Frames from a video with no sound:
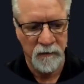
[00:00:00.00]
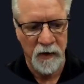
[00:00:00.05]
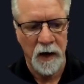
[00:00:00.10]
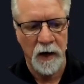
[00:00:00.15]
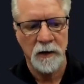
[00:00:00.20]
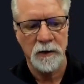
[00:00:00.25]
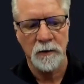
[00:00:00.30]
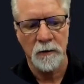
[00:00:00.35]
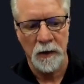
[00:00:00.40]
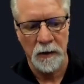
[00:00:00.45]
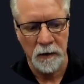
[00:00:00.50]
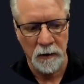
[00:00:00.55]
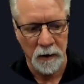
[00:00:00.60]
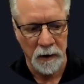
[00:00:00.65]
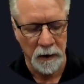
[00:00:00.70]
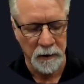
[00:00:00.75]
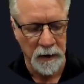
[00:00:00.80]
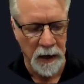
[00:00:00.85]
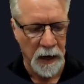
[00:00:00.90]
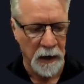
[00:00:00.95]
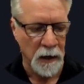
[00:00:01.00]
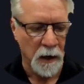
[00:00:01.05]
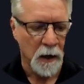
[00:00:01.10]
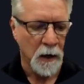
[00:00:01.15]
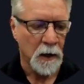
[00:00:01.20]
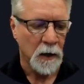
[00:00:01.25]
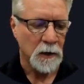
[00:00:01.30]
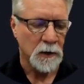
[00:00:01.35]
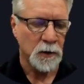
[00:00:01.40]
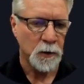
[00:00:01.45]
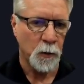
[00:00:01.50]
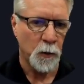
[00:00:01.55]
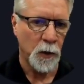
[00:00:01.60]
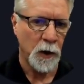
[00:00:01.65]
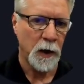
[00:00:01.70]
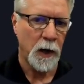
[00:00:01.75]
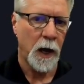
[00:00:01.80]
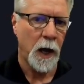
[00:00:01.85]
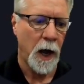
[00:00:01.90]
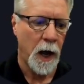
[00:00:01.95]
files or anything like that. So we're
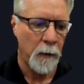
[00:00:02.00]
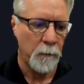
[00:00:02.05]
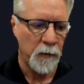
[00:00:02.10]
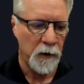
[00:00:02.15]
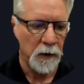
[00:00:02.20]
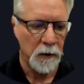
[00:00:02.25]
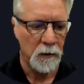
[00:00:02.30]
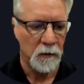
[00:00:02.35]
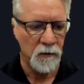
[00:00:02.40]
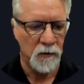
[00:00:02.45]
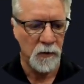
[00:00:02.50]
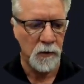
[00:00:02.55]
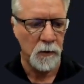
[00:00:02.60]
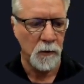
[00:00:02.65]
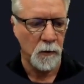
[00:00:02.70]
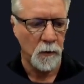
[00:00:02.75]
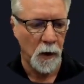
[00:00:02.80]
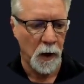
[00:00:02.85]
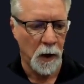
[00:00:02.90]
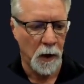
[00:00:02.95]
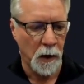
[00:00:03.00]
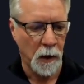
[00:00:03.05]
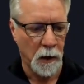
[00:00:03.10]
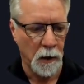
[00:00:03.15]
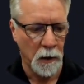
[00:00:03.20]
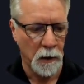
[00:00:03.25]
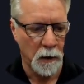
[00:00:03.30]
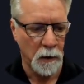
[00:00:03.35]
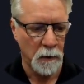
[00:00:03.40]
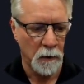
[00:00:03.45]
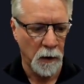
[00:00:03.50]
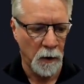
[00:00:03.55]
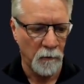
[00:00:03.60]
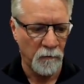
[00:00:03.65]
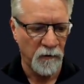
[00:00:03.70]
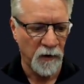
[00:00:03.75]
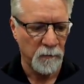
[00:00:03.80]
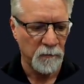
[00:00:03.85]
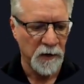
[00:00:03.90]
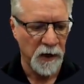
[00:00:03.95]
going to hop into
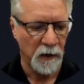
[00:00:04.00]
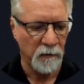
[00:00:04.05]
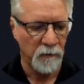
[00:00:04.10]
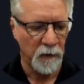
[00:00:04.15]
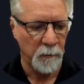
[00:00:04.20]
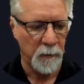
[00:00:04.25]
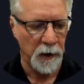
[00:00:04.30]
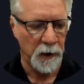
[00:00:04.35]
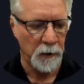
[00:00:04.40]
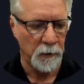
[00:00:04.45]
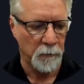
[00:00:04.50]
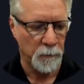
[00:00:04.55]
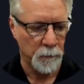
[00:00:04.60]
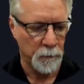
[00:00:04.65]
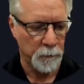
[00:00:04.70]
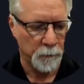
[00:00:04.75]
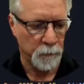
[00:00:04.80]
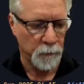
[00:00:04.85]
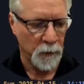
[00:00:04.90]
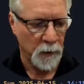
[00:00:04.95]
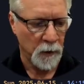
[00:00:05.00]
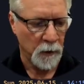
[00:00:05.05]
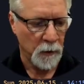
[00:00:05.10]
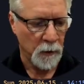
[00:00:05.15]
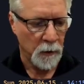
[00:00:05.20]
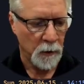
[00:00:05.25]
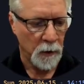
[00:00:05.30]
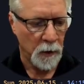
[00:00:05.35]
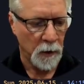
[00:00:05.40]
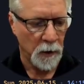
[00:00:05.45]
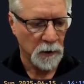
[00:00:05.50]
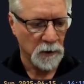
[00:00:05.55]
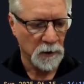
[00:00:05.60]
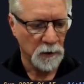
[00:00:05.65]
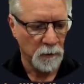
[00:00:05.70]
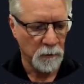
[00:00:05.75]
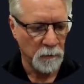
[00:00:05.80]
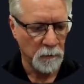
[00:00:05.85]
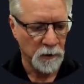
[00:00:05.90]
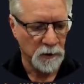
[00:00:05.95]
Vimtech for a minute.
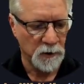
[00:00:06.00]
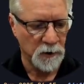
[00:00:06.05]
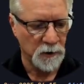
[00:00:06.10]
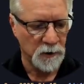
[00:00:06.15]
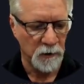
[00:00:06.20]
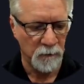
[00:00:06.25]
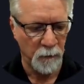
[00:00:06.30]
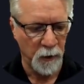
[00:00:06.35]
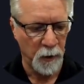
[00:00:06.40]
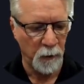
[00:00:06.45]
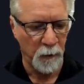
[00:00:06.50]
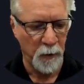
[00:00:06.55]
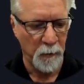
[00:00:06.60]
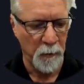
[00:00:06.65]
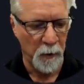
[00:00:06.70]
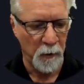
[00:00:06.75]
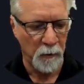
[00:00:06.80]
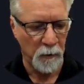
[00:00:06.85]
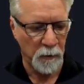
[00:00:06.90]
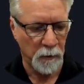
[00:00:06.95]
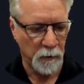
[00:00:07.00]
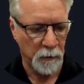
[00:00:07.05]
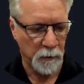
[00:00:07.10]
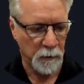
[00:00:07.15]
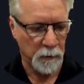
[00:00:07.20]
So it's just a repo.